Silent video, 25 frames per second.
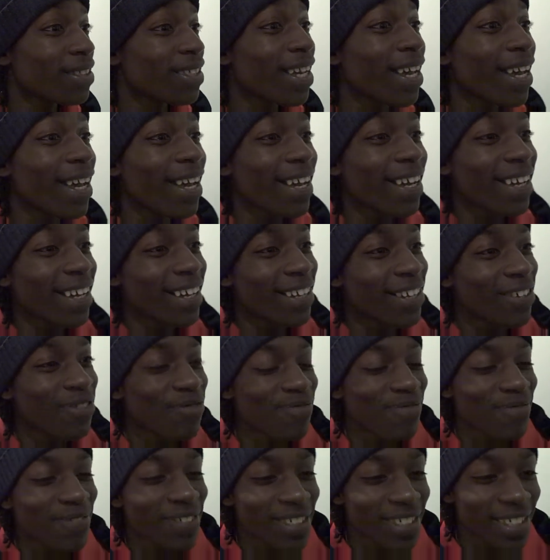Yeah,
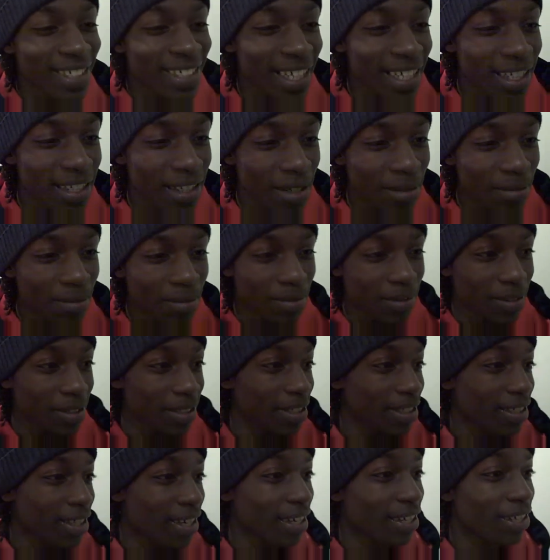um, he just said um,
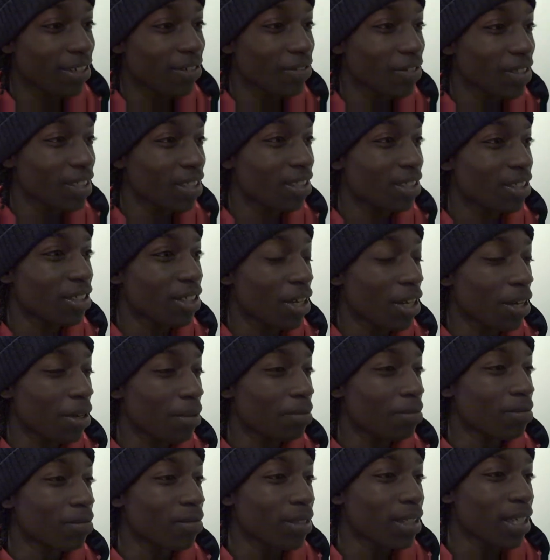this guy and obviously
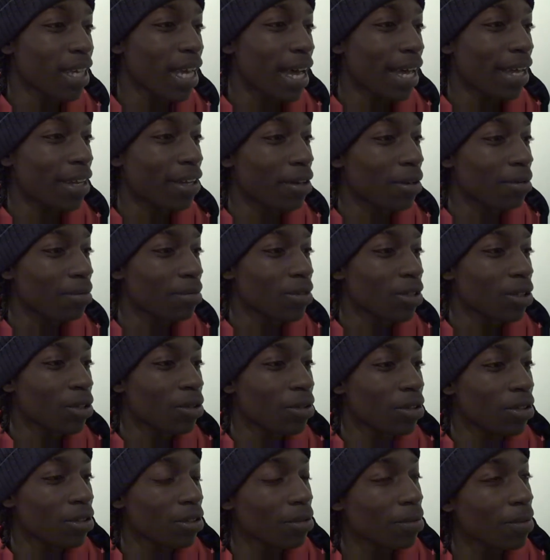um, get at them, do
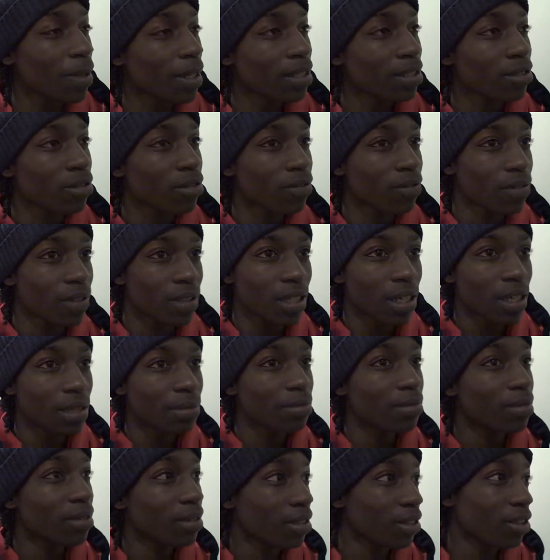what you do best sort of thing,
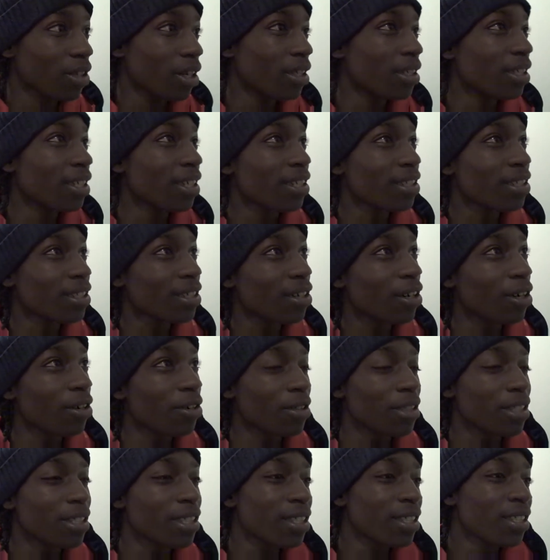and try and nick us a
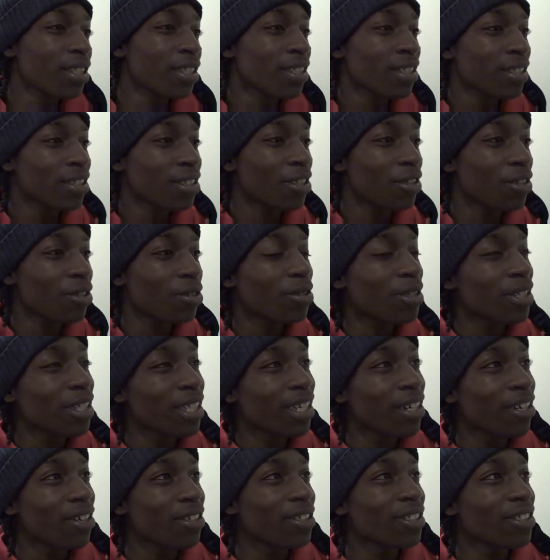goal. And you, know, you want to
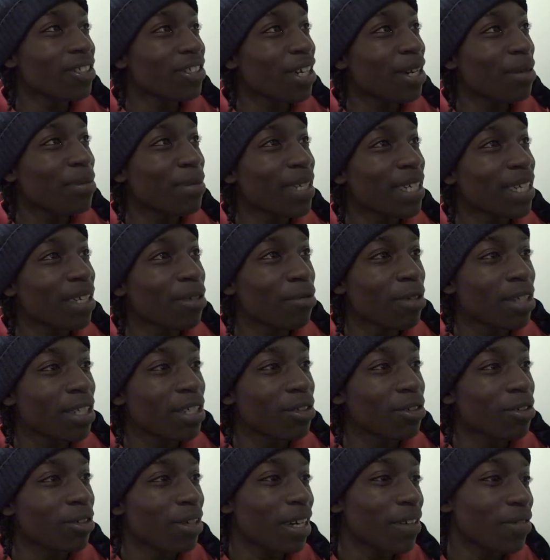get on and try and make it
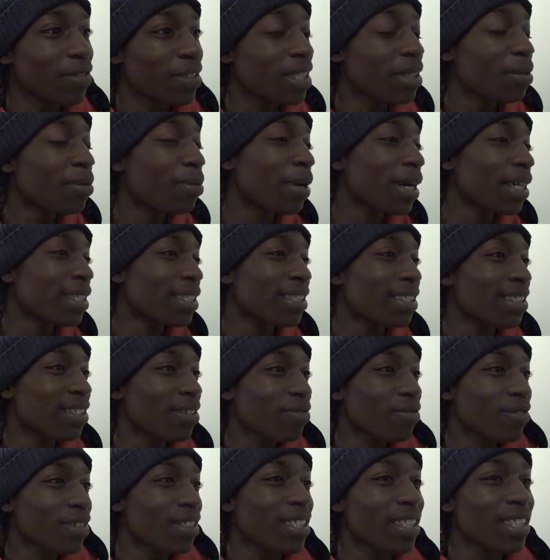one 0 have an impact or
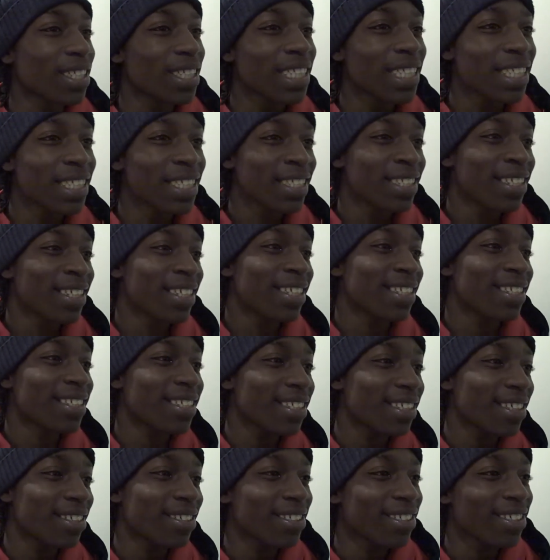something. And
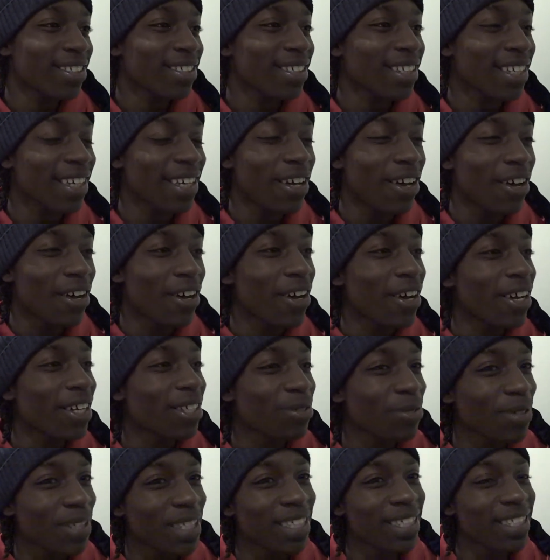it just
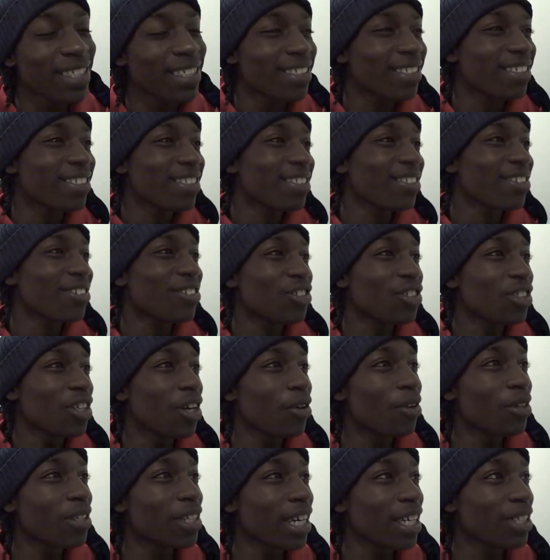hurts when as soon as you
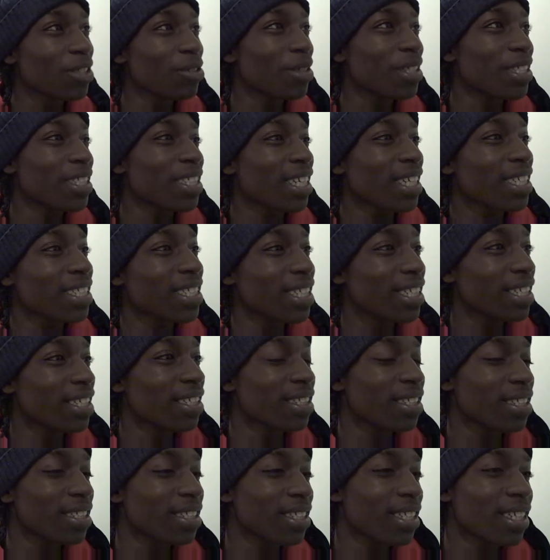go on, like 20 seconds later,
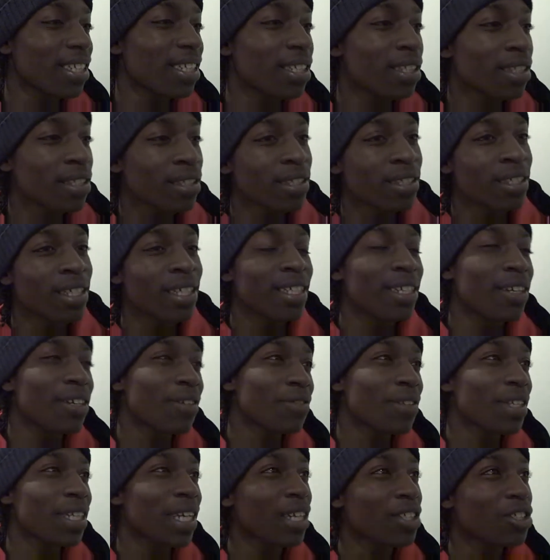you can see, and
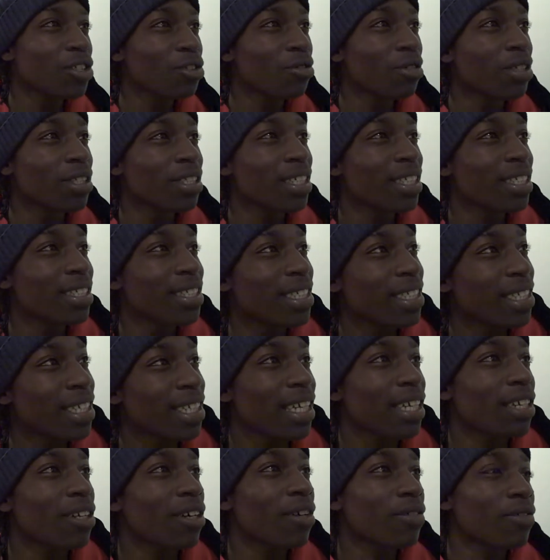after that, shortly you can see it
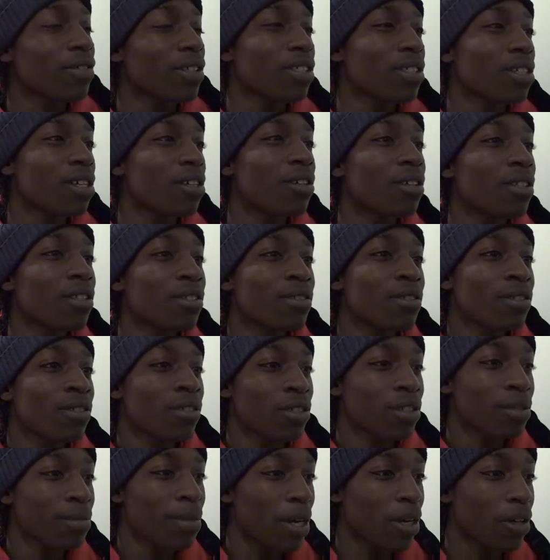again after. So it's
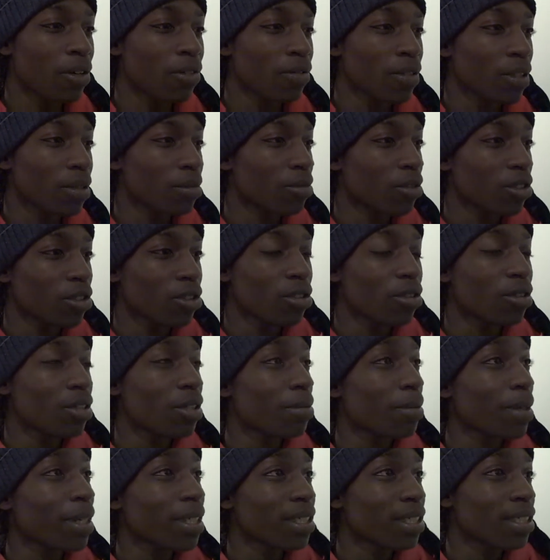just a matter of um, just doing
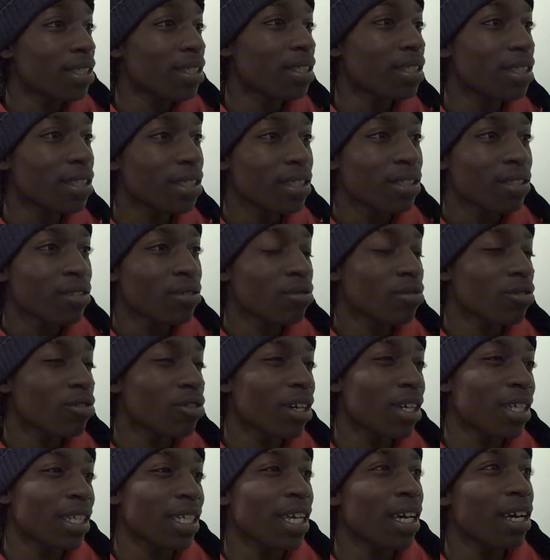your best and
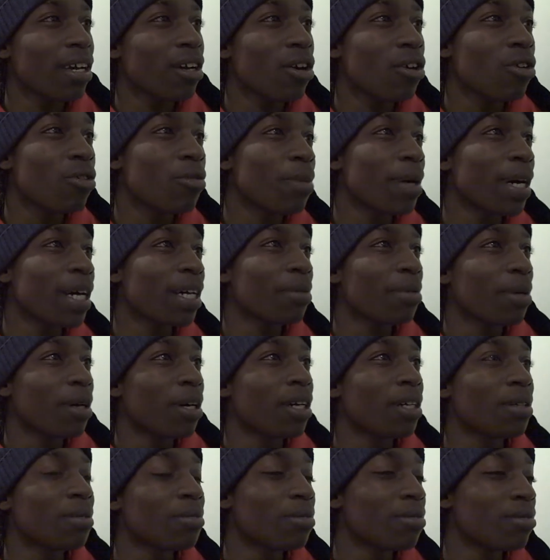trying to get a goal back.
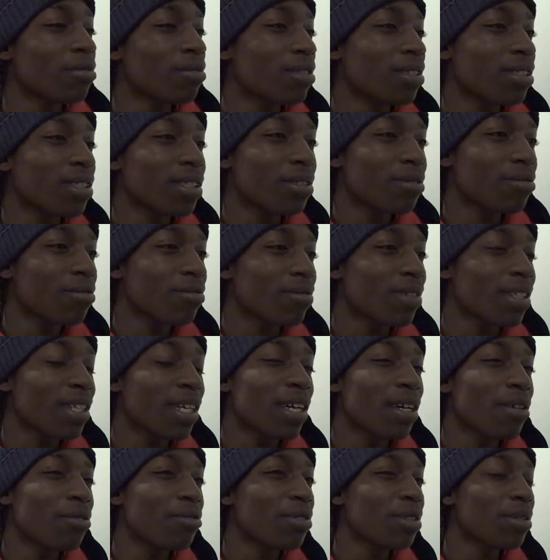But um, it was,
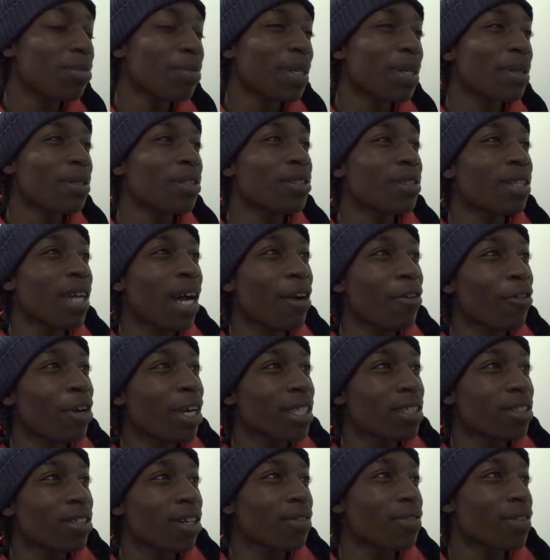uh, it, was, a bit
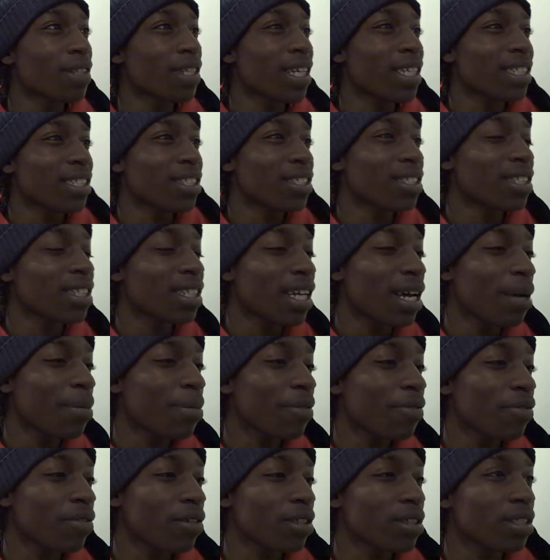direct after that, it just didn't
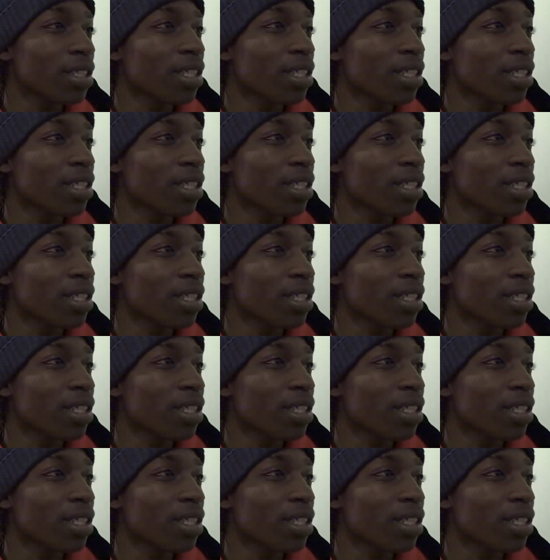happen.